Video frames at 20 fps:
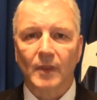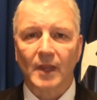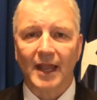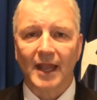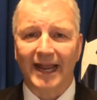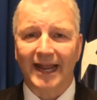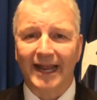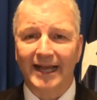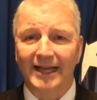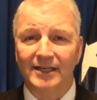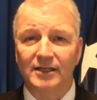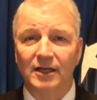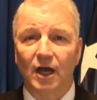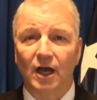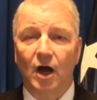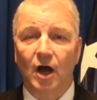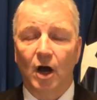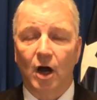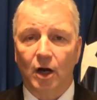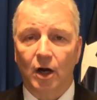And
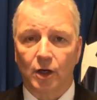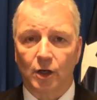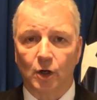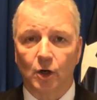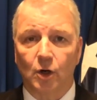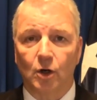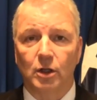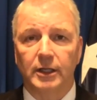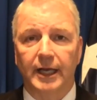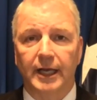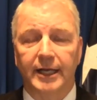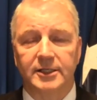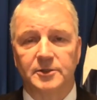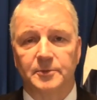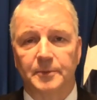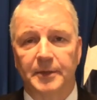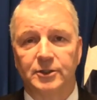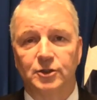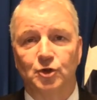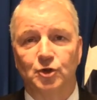our goal has
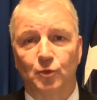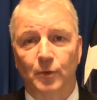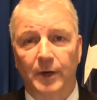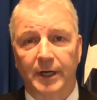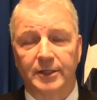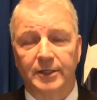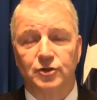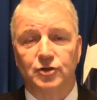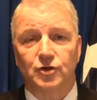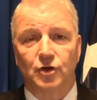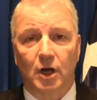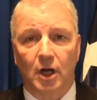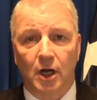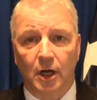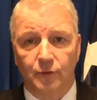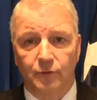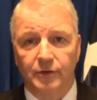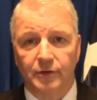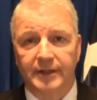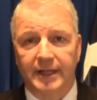been to register
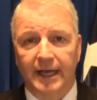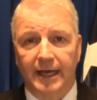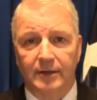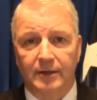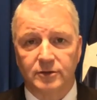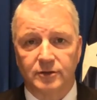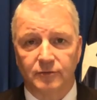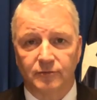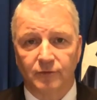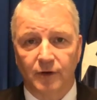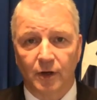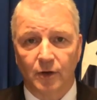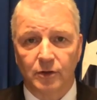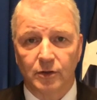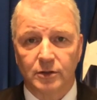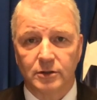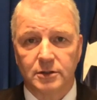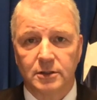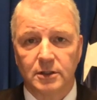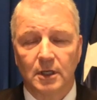100,000
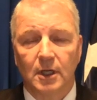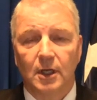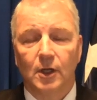voters.